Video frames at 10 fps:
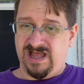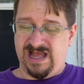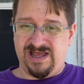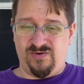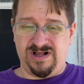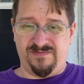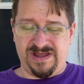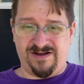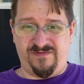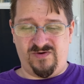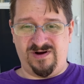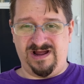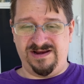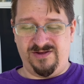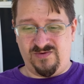Hi, welcome back for
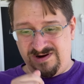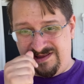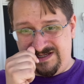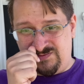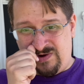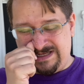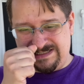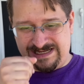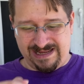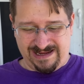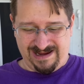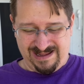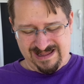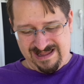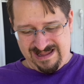uh, another one of these Wednesday
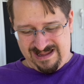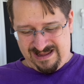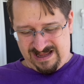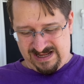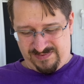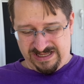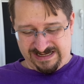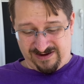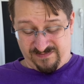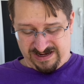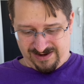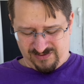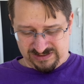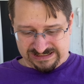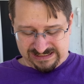uh, Playdate
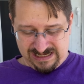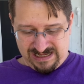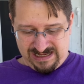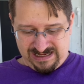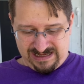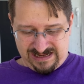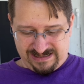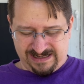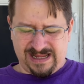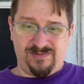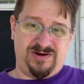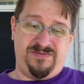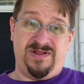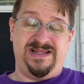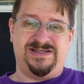videos. Uh, today I'm going to
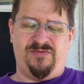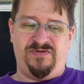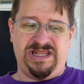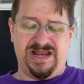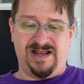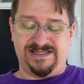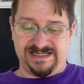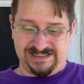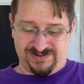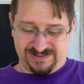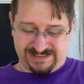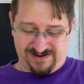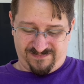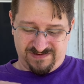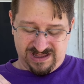be playing some of the non-seasonal
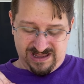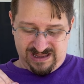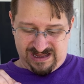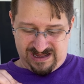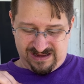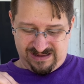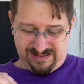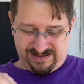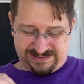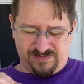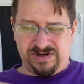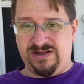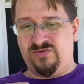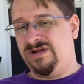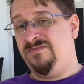stuff. Uh,
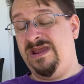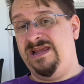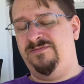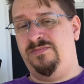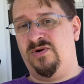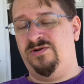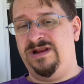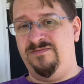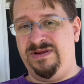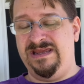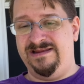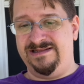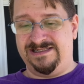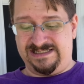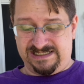somebody remade Bird and
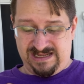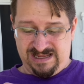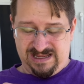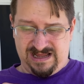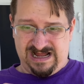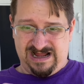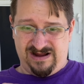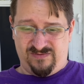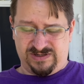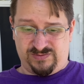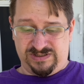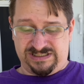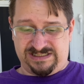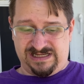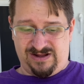Beans, uh, which
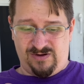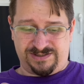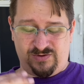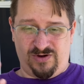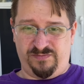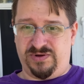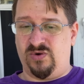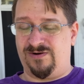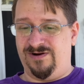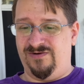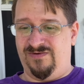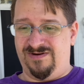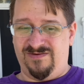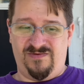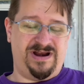was uh, also called Puro
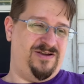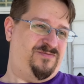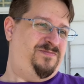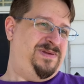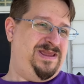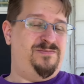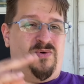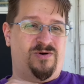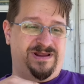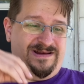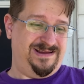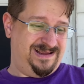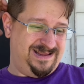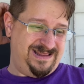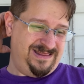when I imported
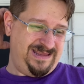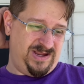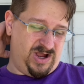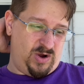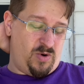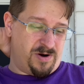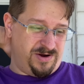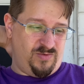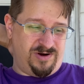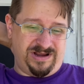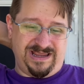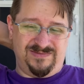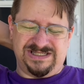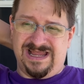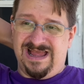the uh, WarioWare games.